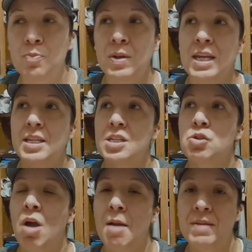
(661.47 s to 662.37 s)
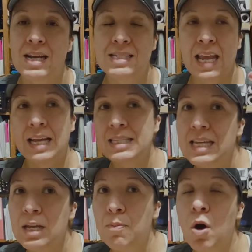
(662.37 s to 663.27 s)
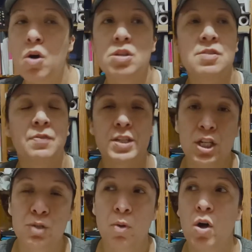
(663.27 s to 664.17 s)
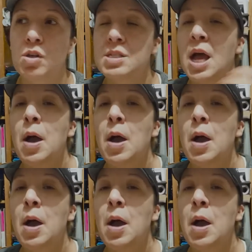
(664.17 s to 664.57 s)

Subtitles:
be described as antique malls, vintage malls,